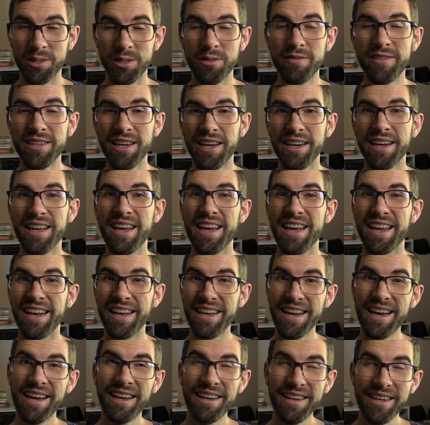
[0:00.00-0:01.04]
You've got
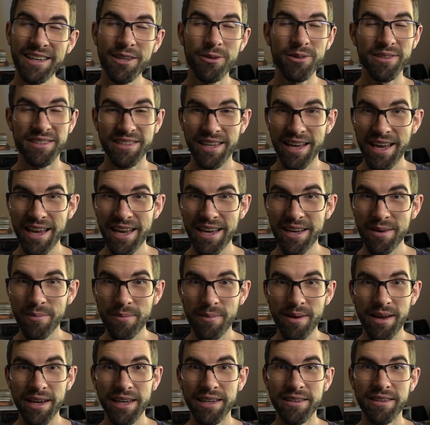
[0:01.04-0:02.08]
nine or 10
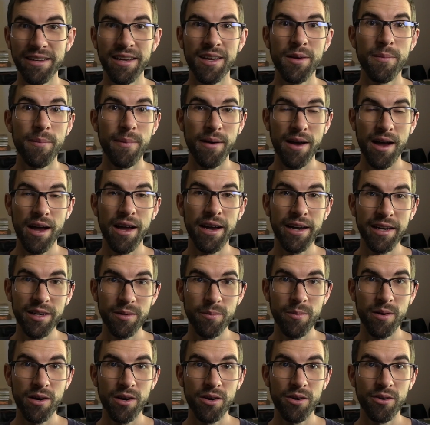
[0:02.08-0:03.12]
might
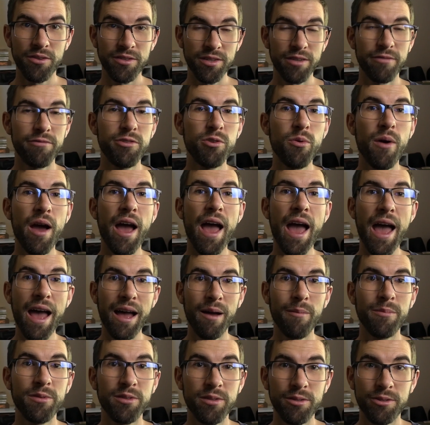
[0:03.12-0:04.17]
behind bows if you
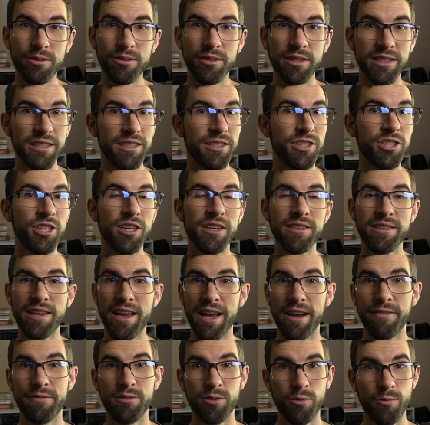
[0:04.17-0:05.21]
absolutely just
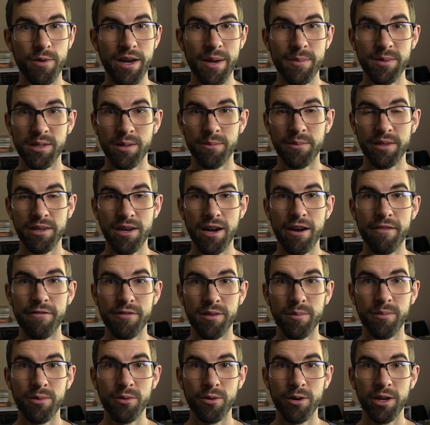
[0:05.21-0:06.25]
have to wipe something off
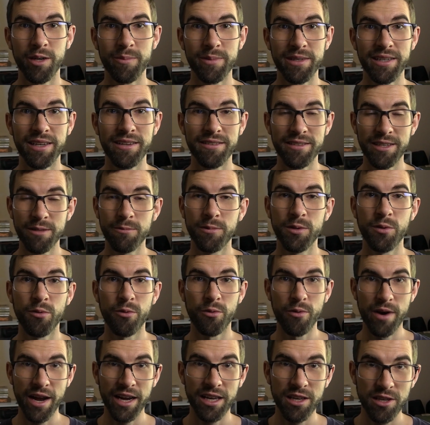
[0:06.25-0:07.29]
the board because it would
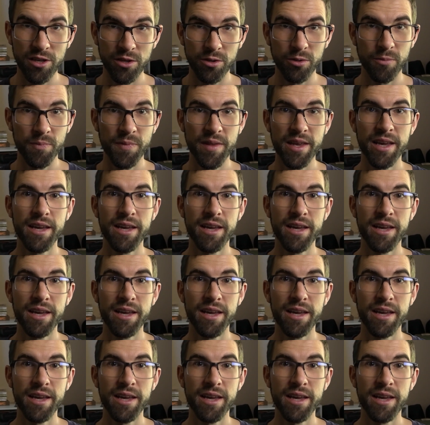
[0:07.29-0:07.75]
wreck you